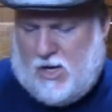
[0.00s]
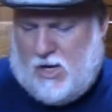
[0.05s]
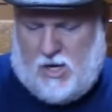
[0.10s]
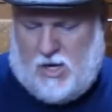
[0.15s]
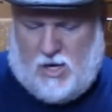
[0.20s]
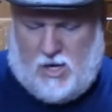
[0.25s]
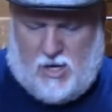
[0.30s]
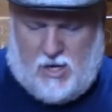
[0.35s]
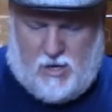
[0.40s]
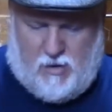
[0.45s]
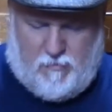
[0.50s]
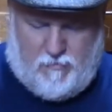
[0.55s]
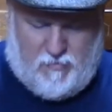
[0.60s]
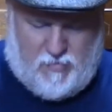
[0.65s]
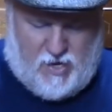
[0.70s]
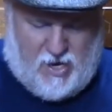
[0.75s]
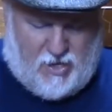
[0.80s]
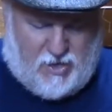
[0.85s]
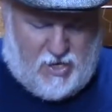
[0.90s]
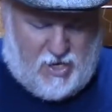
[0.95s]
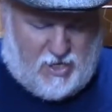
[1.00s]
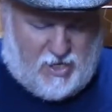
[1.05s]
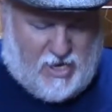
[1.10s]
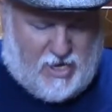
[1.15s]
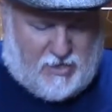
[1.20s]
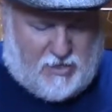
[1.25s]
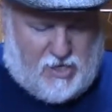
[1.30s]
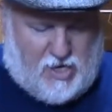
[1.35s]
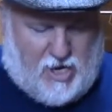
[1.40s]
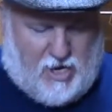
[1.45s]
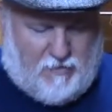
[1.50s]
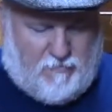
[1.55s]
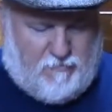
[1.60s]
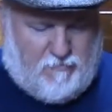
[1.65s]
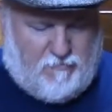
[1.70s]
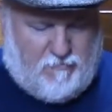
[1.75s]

I think that's it.